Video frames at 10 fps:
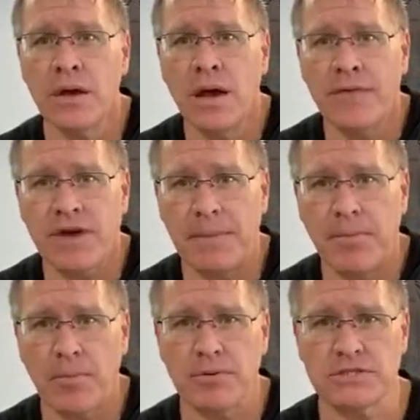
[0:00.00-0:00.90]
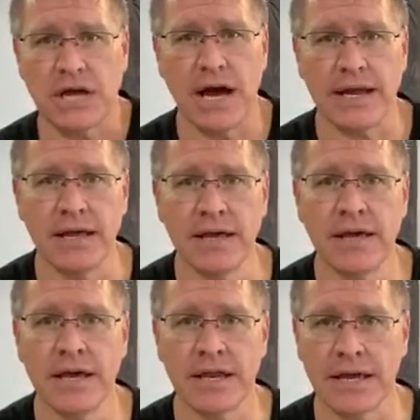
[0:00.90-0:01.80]
I've got a purple side
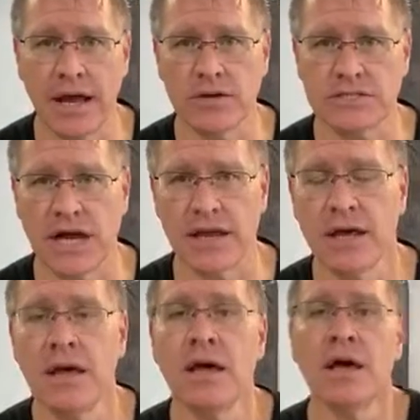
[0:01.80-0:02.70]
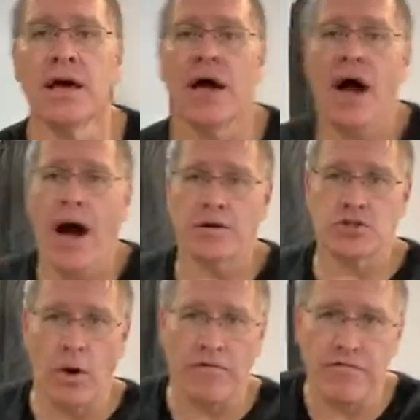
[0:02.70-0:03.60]
and a yellow side. I was
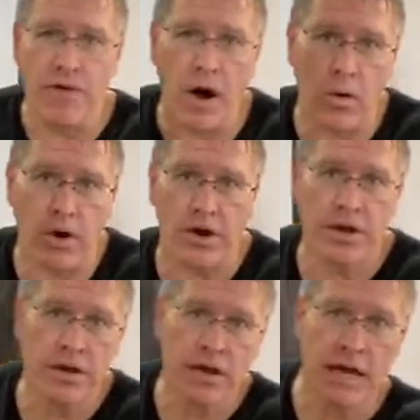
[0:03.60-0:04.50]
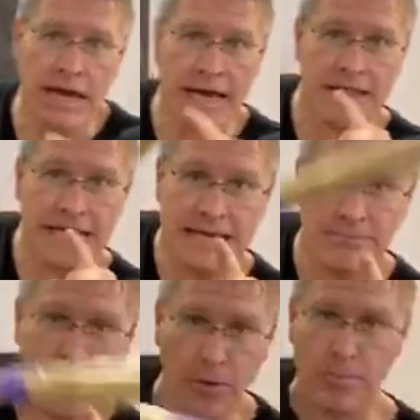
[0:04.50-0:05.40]
going forward, and the
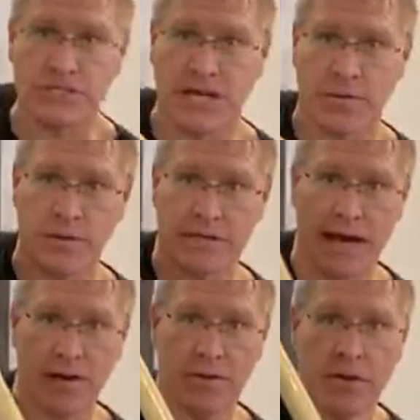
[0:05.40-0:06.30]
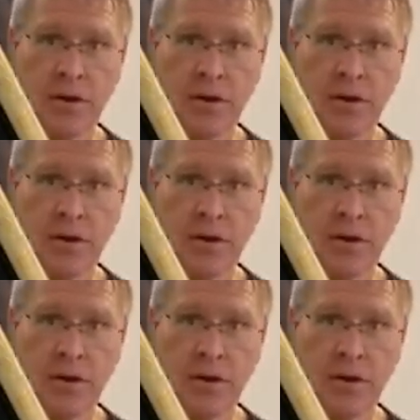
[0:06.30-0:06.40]
purple side went down,